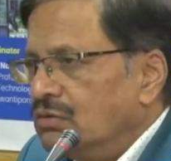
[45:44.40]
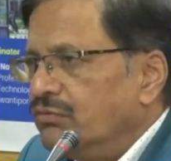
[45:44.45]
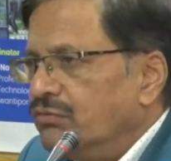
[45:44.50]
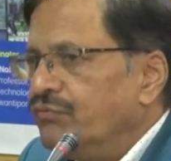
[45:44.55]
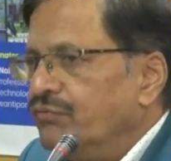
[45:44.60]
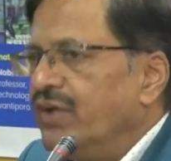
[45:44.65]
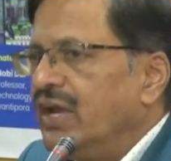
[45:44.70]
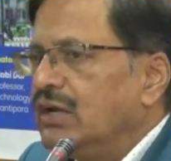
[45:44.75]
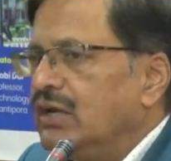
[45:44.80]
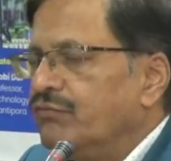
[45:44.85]

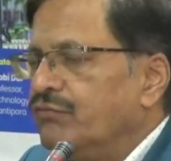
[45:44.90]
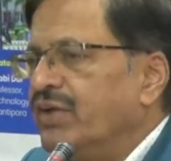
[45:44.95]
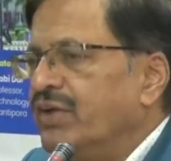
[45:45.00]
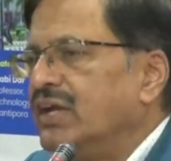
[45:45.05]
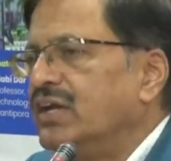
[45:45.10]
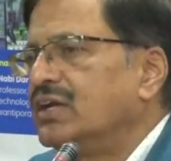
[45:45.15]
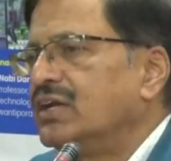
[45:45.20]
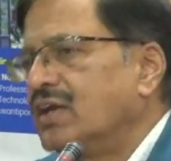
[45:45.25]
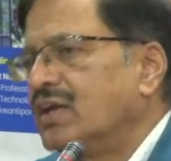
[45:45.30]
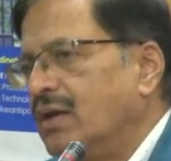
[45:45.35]
will, when
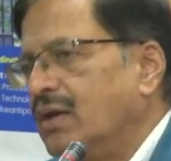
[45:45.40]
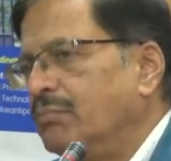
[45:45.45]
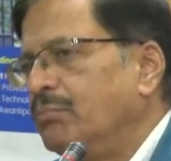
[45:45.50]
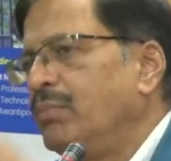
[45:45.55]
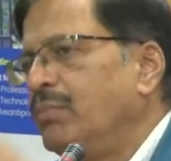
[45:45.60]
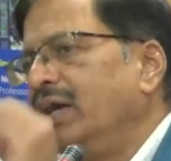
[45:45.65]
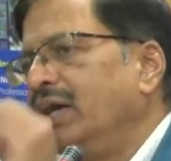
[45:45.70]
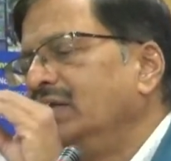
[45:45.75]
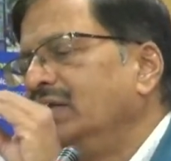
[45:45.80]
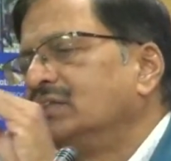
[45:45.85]
it
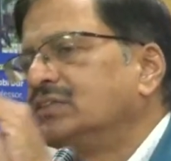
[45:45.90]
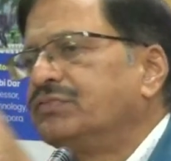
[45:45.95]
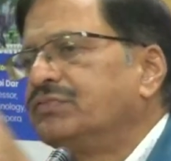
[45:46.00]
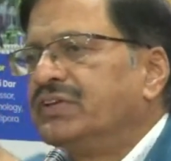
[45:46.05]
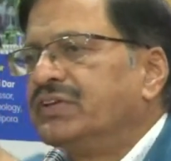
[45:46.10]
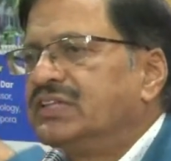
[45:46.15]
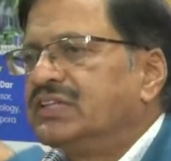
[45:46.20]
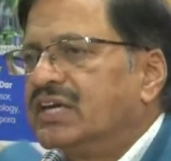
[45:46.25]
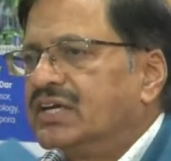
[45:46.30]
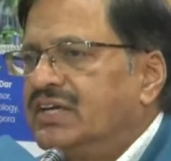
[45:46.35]
combines
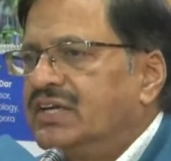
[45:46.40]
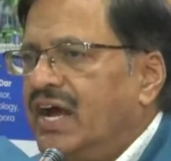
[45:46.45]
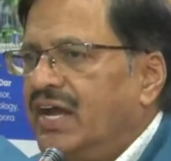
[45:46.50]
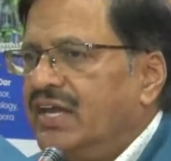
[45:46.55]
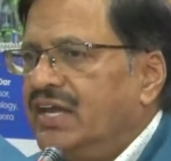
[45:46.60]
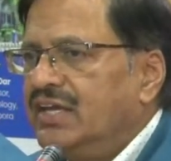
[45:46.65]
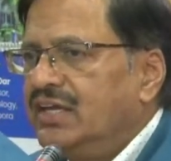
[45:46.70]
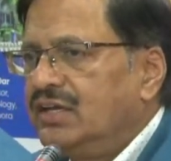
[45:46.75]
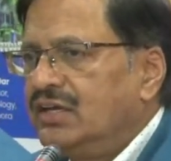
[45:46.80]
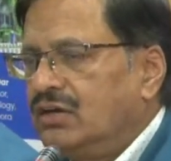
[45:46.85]
with the
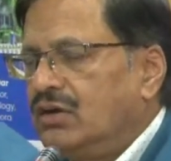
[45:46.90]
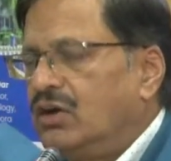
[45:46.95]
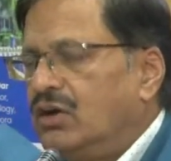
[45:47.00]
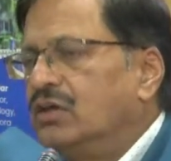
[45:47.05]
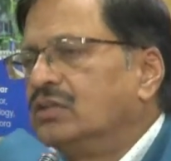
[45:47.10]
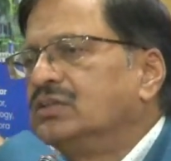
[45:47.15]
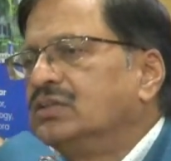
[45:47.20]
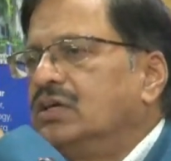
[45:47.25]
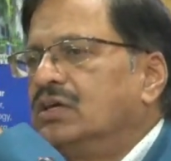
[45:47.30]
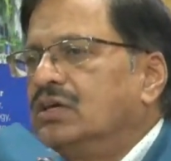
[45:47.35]
dye
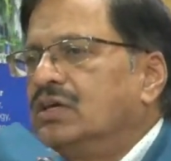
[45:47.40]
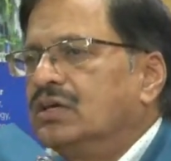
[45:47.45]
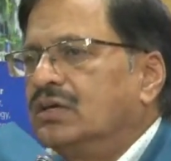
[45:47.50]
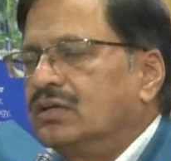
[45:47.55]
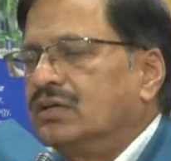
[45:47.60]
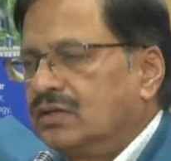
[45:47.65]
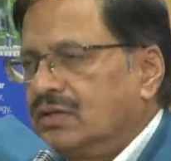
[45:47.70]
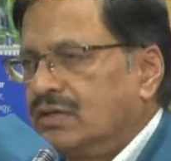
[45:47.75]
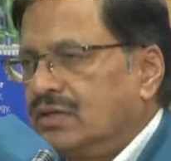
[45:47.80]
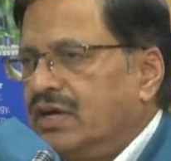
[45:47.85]
on
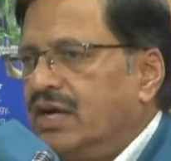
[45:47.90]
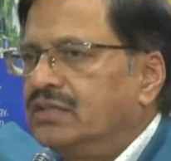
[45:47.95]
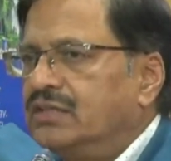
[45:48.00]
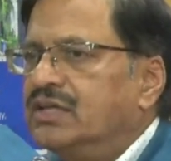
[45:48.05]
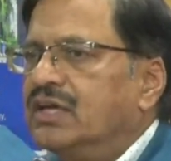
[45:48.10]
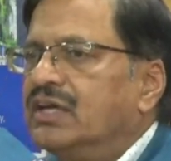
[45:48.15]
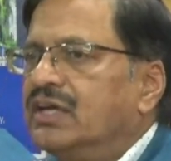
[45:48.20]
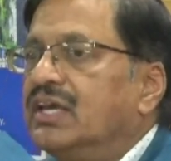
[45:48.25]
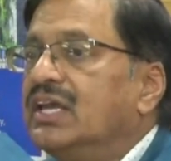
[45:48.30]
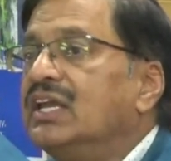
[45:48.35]

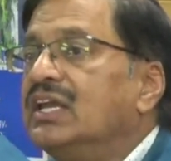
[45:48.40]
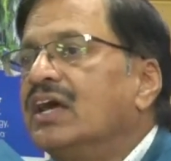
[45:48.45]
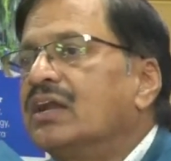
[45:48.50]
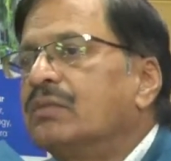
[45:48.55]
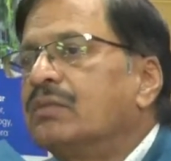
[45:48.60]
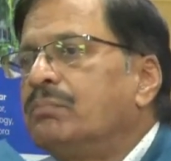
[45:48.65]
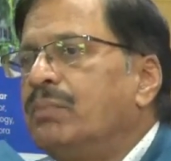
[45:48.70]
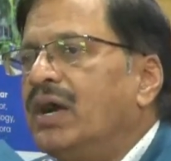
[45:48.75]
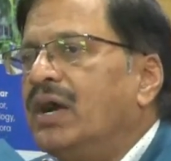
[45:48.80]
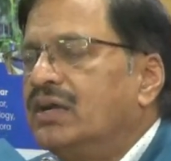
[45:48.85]
the
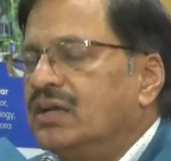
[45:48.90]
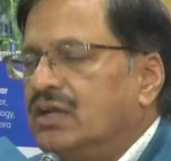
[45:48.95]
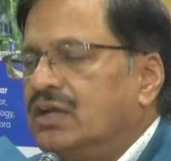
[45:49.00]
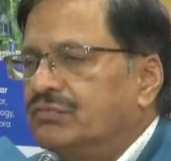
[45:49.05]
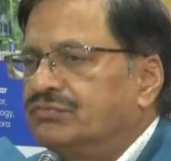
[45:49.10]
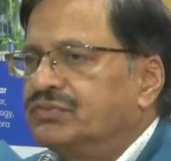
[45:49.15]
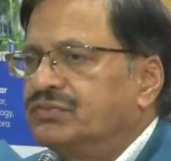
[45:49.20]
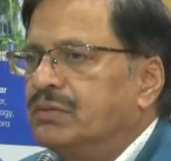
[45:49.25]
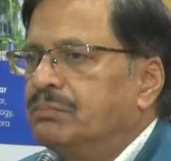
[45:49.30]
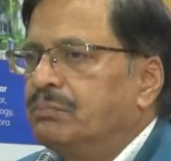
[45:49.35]
inner part
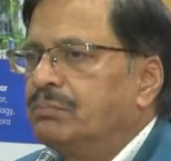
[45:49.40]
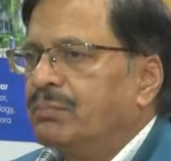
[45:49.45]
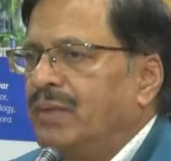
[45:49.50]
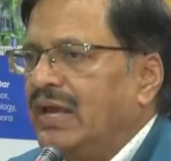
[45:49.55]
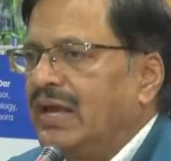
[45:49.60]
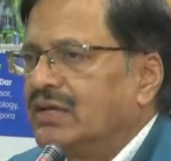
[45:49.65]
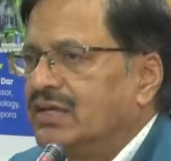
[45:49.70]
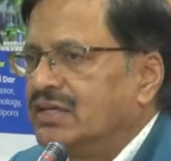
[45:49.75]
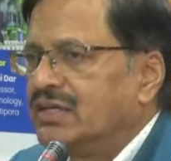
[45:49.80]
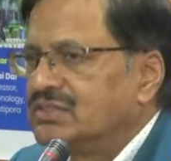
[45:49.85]
of the
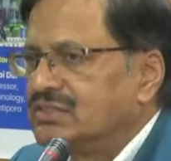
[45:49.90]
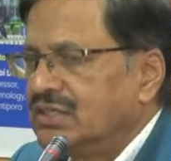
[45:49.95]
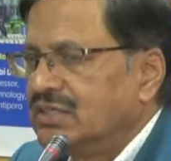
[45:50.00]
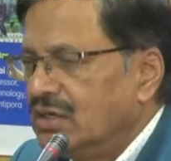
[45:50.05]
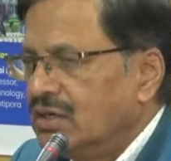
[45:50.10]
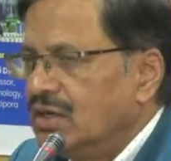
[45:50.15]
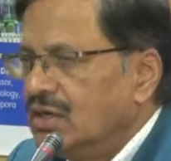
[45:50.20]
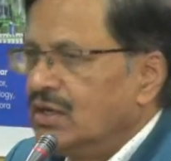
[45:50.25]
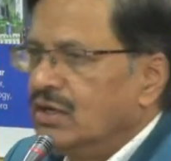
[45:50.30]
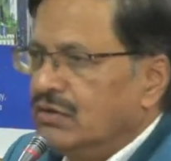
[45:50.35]

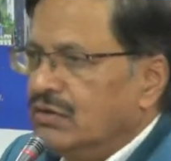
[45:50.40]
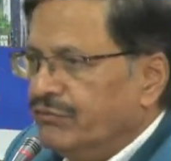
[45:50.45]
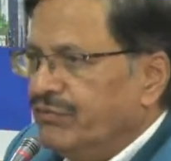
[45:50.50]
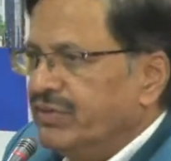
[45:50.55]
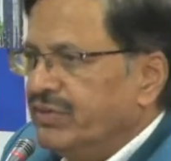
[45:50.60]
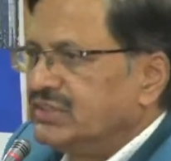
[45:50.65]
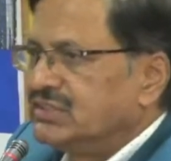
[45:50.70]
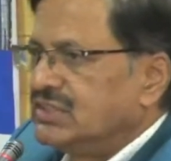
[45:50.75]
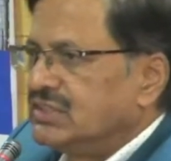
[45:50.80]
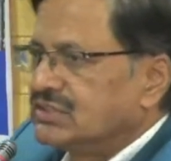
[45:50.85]
packaging,
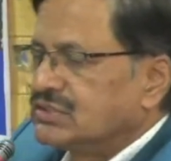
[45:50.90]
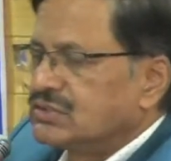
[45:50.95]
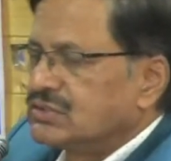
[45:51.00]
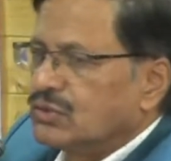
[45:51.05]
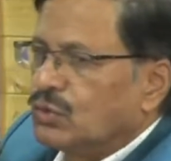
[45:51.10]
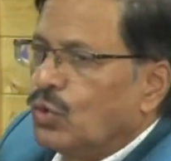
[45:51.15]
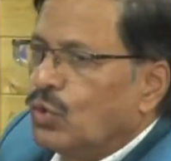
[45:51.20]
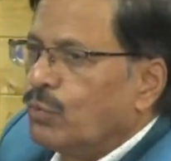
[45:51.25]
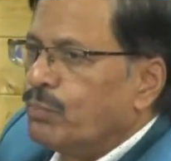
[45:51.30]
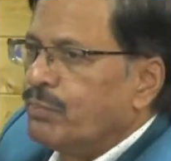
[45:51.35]
which is
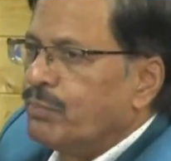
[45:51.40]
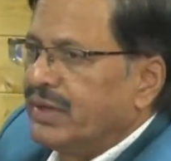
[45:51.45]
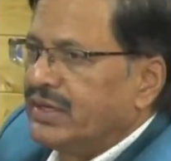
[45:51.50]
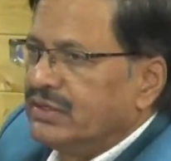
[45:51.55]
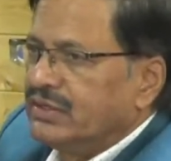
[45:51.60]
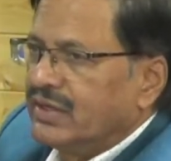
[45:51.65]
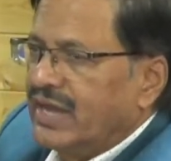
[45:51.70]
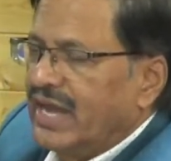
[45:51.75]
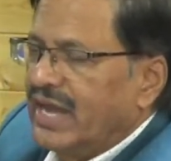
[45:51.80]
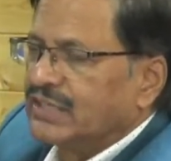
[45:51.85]

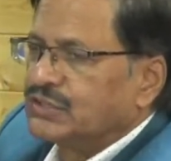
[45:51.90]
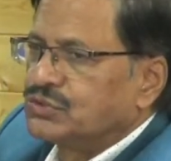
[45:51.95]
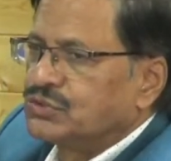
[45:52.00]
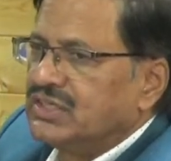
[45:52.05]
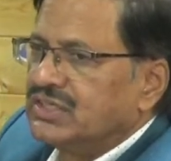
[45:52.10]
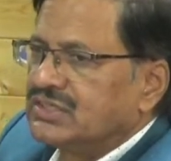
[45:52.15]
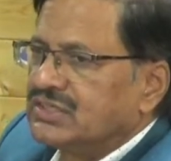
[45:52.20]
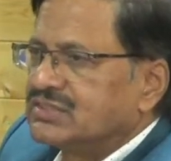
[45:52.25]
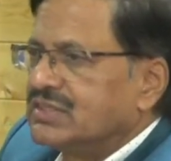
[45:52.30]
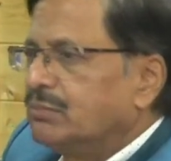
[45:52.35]
open,
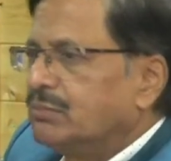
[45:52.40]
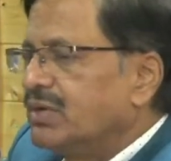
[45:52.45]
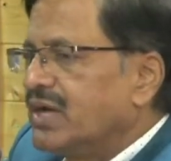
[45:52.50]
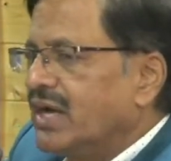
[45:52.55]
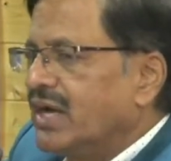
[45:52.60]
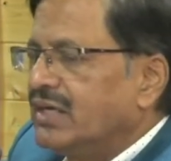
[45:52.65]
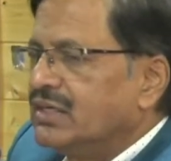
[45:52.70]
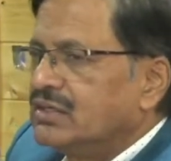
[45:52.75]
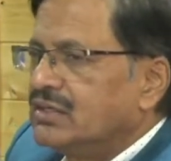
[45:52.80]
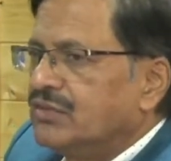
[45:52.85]
actually some
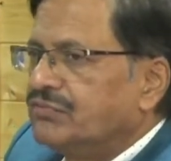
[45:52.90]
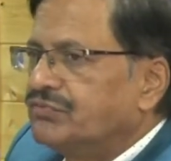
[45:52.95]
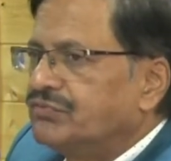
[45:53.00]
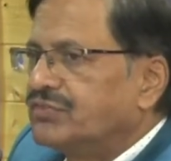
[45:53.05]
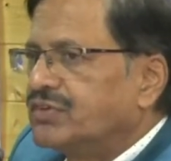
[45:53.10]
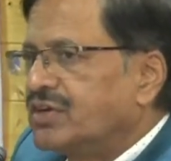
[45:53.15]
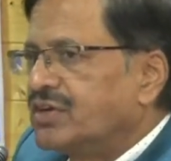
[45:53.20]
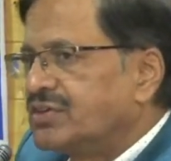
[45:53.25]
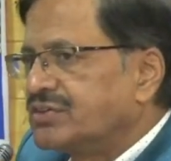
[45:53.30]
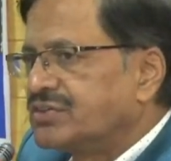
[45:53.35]
kind
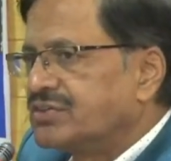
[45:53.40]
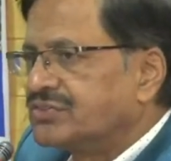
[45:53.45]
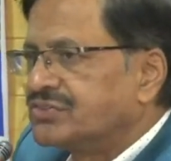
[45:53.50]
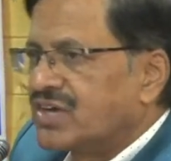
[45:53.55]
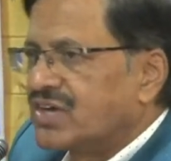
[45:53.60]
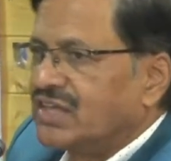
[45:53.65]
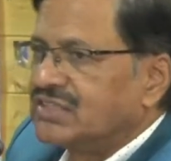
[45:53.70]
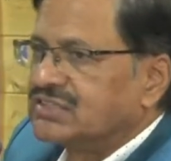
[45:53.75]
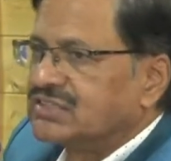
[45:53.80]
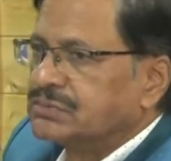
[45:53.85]
of
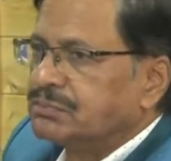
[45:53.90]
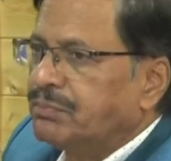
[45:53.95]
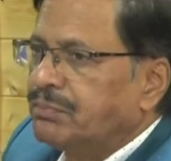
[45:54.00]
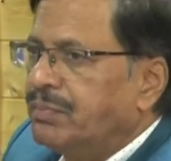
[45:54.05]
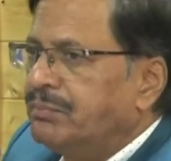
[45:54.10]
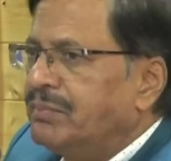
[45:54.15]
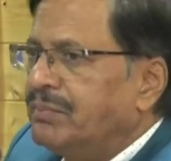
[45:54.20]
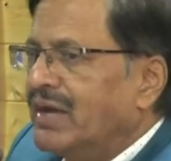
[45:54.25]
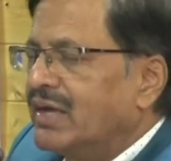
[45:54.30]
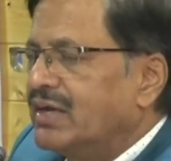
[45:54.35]

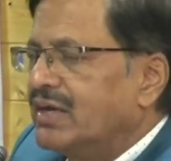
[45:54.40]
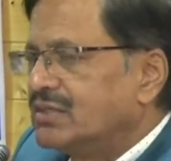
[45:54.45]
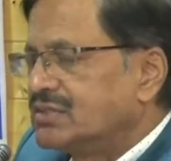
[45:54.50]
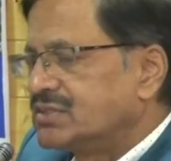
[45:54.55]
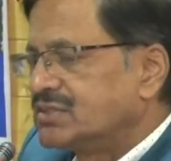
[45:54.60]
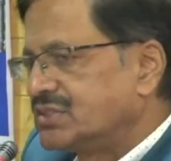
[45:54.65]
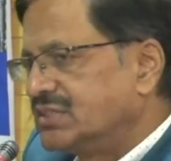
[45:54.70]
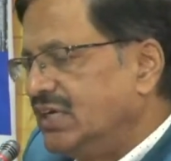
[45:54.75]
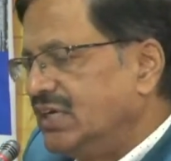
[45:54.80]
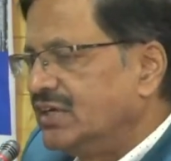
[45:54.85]
transparent
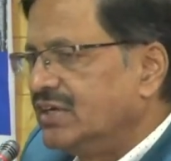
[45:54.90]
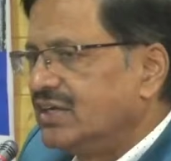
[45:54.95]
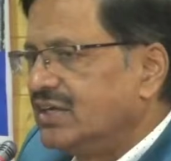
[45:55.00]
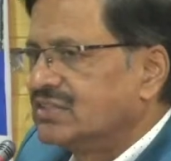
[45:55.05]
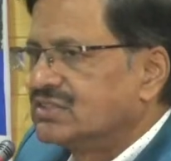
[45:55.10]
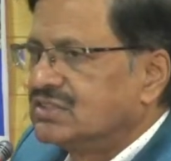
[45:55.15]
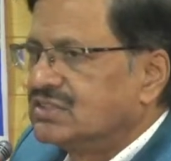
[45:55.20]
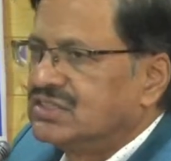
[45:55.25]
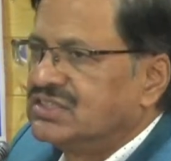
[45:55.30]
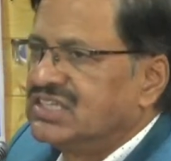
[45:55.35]
sheet
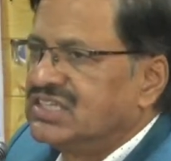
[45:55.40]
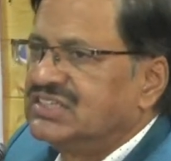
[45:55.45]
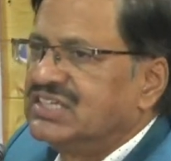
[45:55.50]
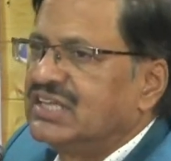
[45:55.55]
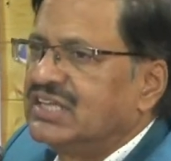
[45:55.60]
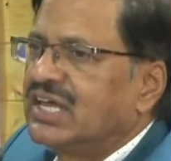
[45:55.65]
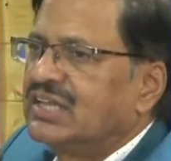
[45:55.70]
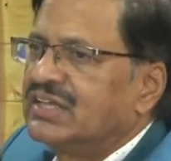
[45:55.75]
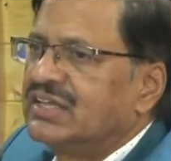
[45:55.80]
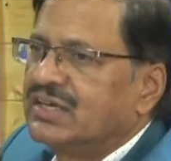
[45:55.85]
is
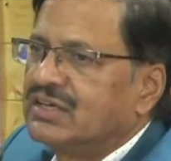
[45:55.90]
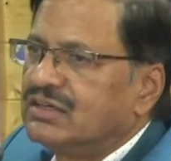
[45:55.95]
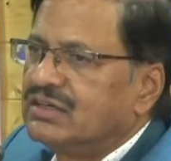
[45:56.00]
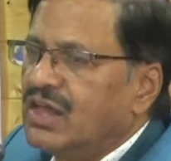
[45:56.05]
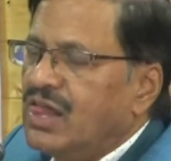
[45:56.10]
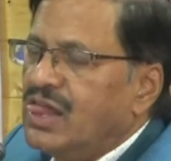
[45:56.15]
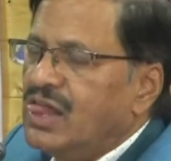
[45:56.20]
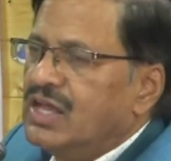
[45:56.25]
there.